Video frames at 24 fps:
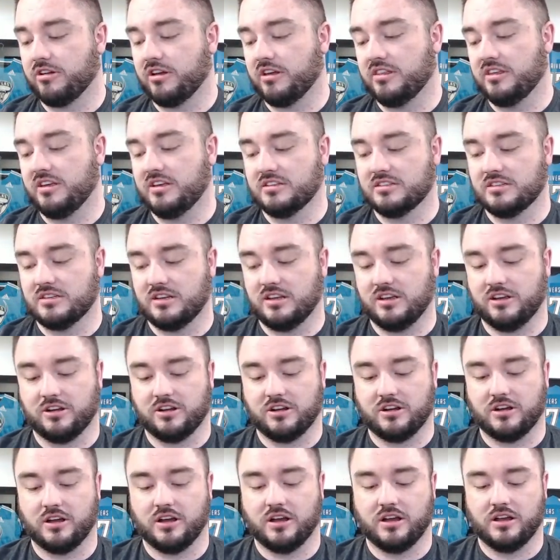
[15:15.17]
of these in
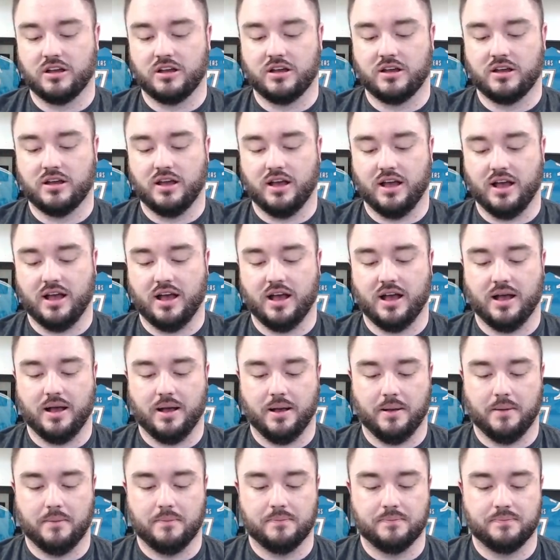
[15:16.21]
here.
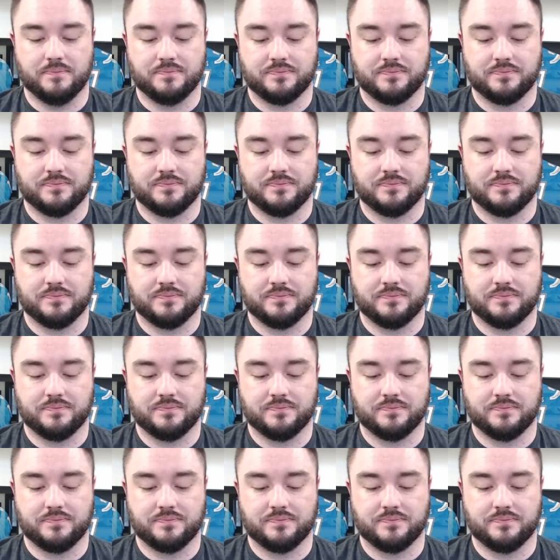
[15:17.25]
Um,